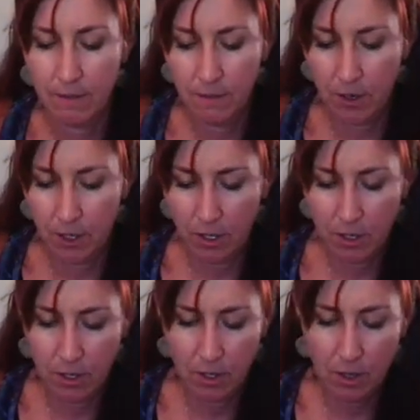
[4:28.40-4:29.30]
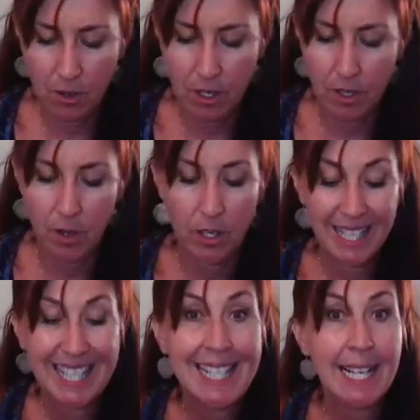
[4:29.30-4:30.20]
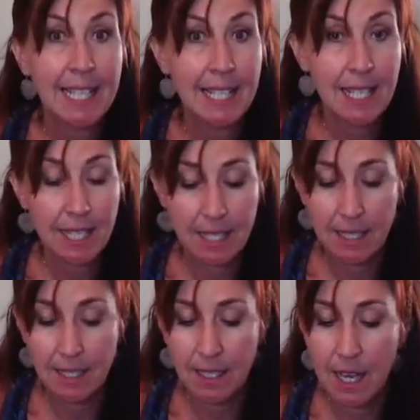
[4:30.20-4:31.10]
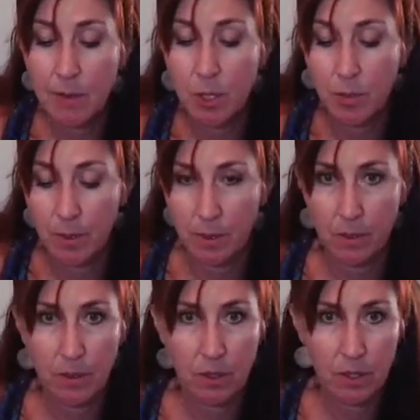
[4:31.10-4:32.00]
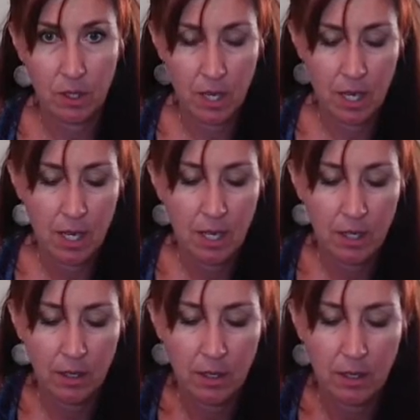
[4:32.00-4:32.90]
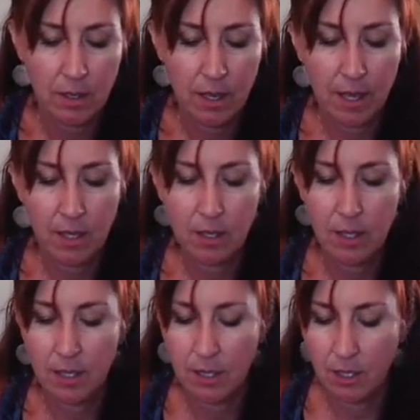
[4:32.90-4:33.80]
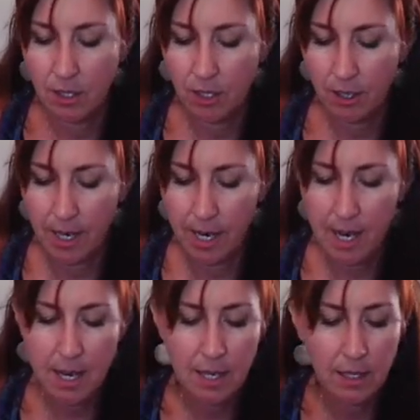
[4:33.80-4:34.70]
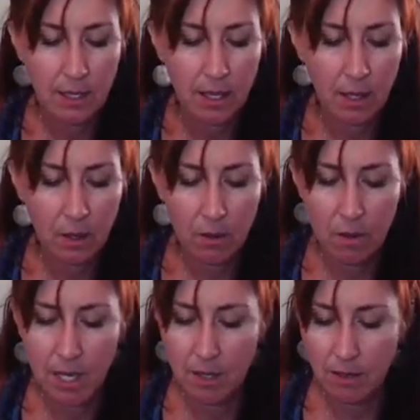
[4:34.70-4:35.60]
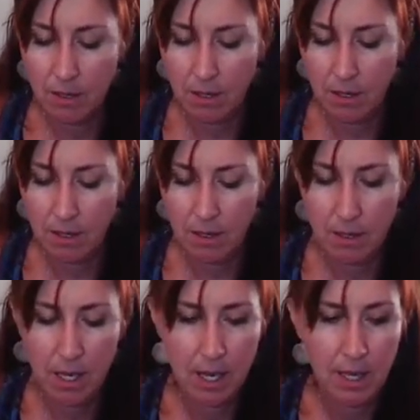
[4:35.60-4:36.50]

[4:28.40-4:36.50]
Virgin coconut oil, 6 tablespoons. So that's 3, 4, 5,